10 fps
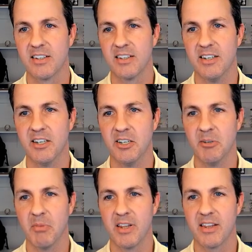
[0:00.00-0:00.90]

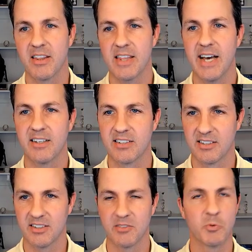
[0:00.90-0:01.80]
that
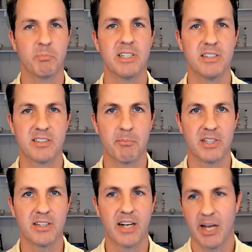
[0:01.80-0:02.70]
would be something
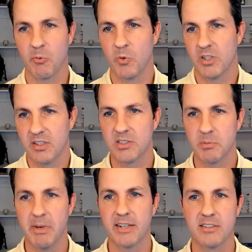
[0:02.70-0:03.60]
that I would
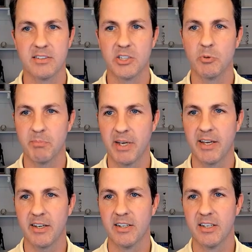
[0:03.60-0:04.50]
expect, is that you would
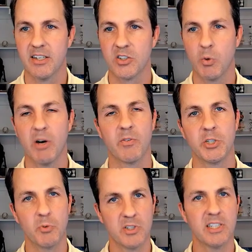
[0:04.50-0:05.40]
pay
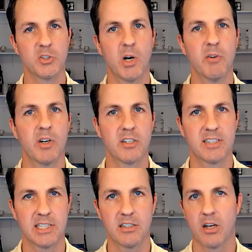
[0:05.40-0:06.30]
you would need
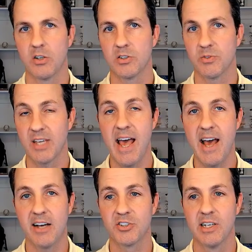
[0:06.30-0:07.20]
$1,210 of
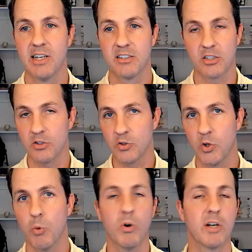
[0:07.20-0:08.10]
cash to
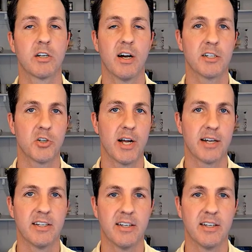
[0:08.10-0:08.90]
control one contract